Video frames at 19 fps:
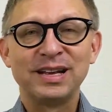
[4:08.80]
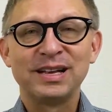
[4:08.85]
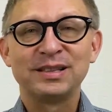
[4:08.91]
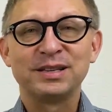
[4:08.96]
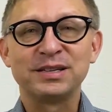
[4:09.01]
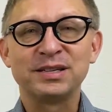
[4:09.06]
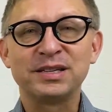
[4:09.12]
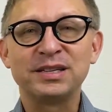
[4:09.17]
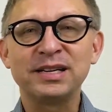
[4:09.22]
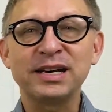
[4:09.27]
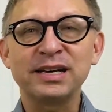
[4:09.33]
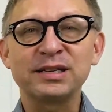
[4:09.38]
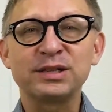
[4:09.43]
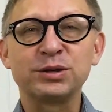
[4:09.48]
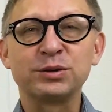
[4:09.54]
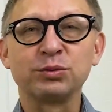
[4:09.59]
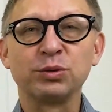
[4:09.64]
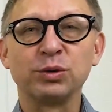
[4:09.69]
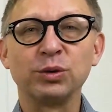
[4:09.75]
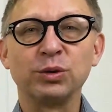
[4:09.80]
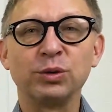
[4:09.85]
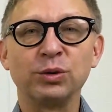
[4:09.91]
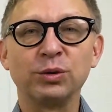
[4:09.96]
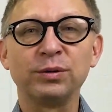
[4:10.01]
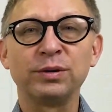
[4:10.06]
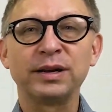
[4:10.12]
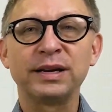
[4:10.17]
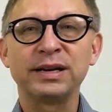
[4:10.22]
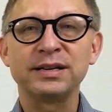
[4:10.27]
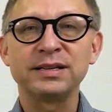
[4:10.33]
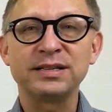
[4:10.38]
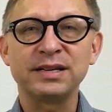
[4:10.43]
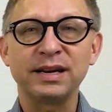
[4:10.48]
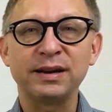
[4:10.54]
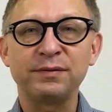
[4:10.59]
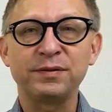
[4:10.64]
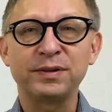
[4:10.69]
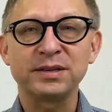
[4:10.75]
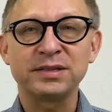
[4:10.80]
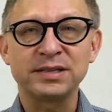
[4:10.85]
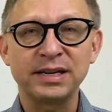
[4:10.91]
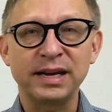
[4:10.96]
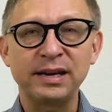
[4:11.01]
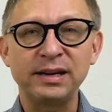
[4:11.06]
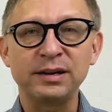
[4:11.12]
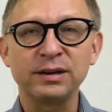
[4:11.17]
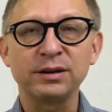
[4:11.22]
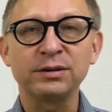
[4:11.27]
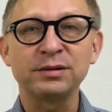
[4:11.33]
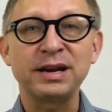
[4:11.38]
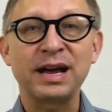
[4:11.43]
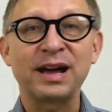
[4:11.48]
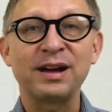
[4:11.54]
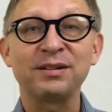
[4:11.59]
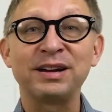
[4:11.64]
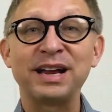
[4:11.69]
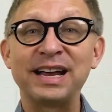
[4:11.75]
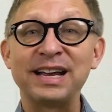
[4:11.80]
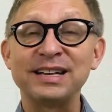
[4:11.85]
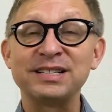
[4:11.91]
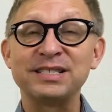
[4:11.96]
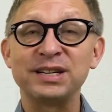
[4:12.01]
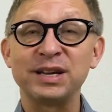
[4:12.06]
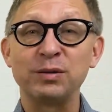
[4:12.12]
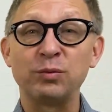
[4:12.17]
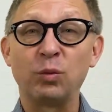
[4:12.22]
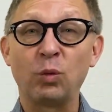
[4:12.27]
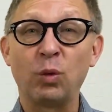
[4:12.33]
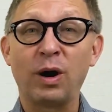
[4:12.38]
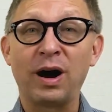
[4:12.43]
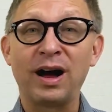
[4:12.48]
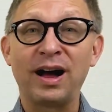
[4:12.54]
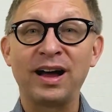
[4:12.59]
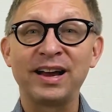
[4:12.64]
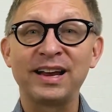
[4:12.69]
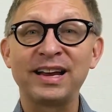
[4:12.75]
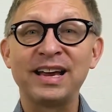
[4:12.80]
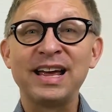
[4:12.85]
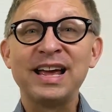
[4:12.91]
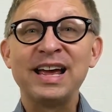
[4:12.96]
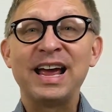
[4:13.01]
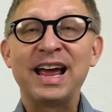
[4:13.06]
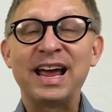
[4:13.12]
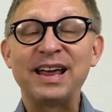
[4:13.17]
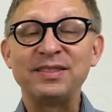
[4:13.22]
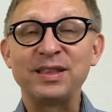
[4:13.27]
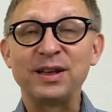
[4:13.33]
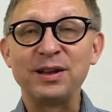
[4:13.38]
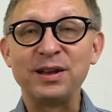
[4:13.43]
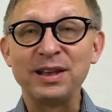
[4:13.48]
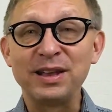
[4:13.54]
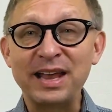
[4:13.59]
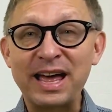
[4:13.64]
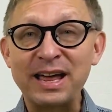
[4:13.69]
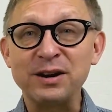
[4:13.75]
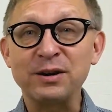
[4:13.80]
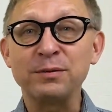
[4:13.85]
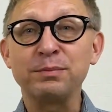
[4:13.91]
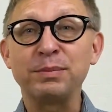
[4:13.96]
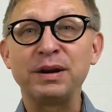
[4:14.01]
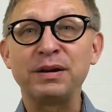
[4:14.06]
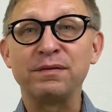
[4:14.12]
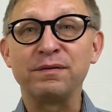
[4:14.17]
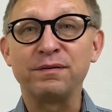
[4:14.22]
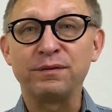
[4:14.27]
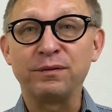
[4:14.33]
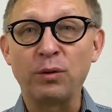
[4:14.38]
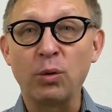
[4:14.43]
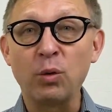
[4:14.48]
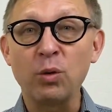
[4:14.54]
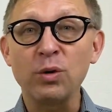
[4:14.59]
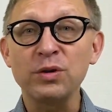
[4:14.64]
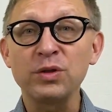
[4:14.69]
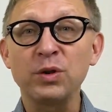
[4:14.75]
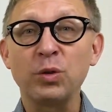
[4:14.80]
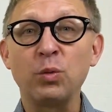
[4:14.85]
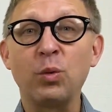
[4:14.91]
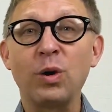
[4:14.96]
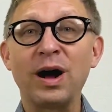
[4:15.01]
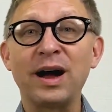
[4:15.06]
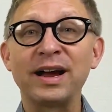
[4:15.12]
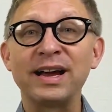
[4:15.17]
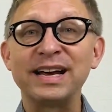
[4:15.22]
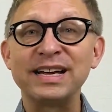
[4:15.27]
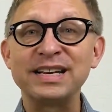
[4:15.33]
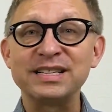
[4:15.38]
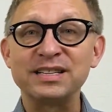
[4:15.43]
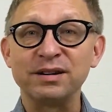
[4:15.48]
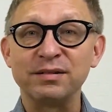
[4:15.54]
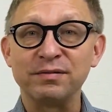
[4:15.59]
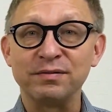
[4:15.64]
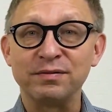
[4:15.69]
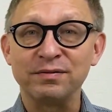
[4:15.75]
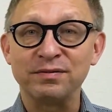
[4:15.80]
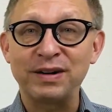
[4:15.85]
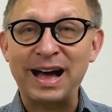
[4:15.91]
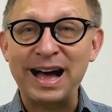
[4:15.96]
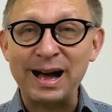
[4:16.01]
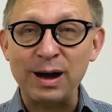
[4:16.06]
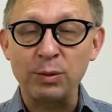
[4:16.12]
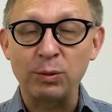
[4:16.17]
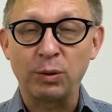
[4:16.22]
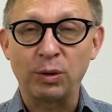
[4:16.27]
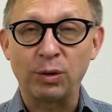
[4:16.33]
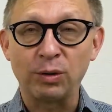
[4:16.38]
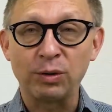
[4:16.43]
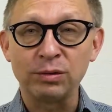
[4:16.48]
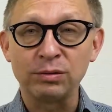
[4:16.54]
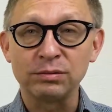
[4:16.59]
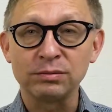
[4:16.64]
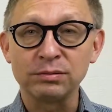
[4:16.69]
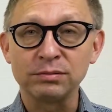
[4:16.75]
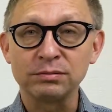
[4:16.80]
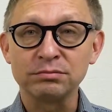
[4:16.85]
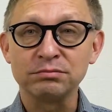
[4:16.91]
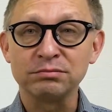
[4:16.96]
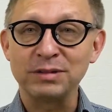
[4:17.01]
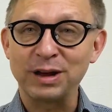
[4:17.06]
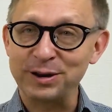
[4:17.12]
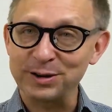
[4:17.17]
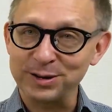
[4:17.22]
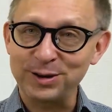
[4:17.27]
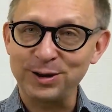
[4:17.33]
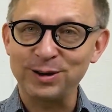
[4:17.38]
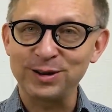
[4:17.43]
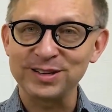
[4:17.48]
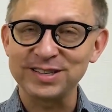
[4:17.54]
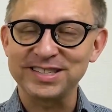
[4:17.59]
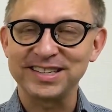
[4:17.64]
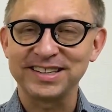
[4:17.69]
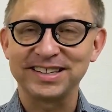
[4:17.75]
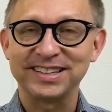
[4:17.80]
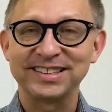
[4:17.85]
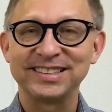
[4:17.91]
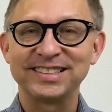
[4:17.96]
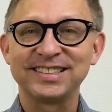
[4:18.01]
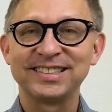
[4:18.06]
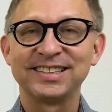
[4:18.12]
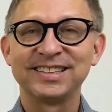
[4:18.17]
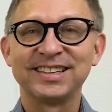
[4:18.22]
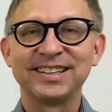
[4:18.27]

The 6th rule is if the singular noun ends in Y and the letter before the Y is a vowel, not a consonant,